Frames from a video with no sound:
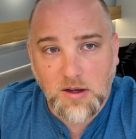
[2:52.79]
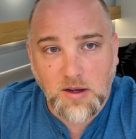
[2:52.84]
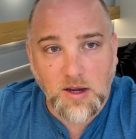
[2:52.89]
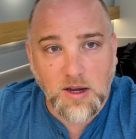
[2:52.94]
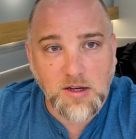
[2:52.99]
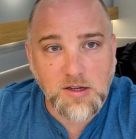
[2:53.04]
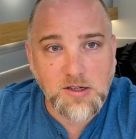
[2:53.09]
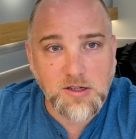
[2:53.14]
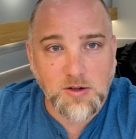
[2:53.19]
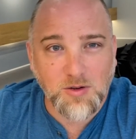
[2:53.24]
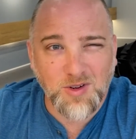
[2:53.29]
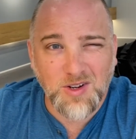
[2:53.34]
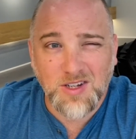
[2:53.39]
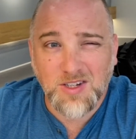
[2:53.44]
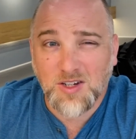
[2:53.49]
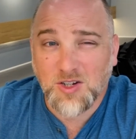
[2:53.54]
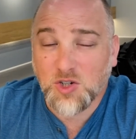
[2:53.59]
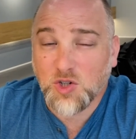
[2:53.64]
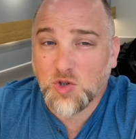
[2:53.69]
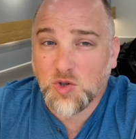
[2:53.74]
And so
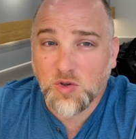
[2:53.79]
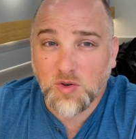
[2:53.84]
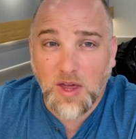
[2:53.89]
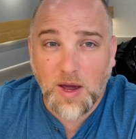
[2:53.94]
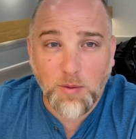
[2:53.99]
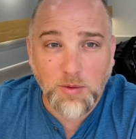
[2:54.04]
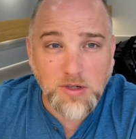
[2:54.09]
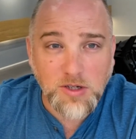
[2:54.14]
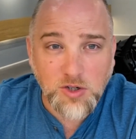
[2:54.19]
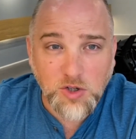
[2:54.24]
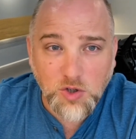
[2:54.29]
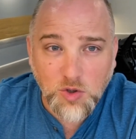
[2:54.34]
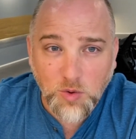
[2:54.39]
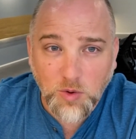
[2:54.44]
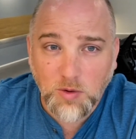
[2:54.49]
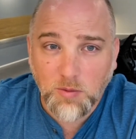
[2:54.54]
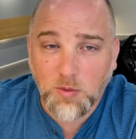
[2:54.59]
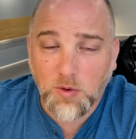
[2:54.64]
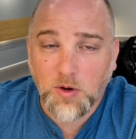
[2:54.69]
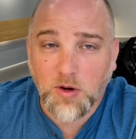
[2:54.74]
that one's a
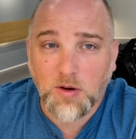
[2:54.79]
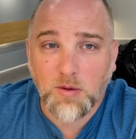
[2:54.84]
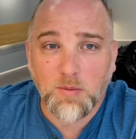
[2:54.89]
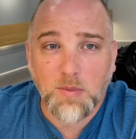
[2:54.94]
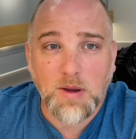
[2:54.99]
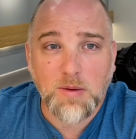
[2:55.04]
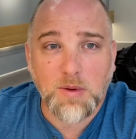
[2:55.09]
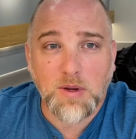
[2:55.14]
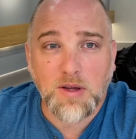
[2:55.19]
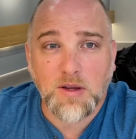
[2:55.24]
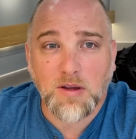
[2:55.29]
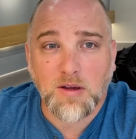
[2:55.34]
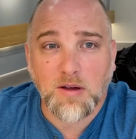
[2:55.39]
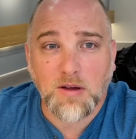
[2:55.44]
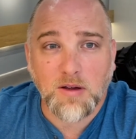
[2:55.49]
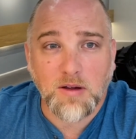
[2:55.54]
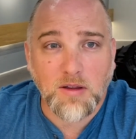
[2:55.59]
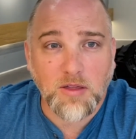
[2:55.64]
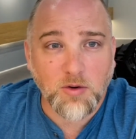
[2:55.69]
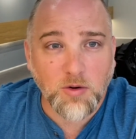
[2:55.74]
short book, maybe
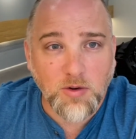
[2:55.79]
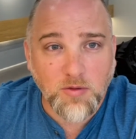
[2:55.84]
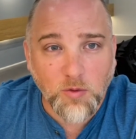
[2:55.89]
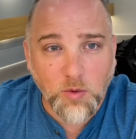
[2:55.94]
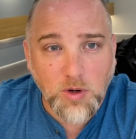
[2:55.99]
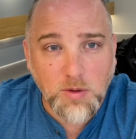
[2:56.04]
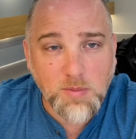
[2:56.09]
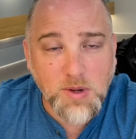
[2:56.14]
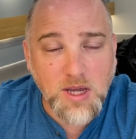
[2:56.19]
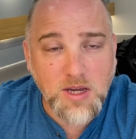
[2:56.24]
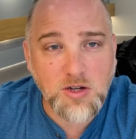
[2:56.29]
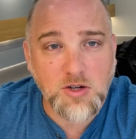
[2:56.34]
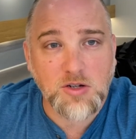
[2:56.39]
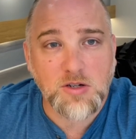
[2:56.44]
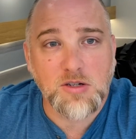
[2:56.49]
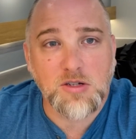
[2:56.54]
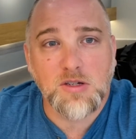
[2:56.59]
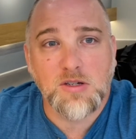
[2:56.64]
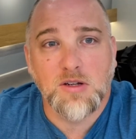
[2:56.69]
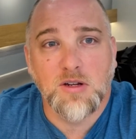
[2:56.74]
30, 40
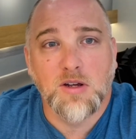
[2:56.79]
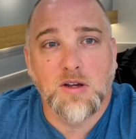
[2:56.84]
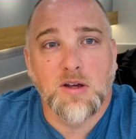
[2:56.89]
pages,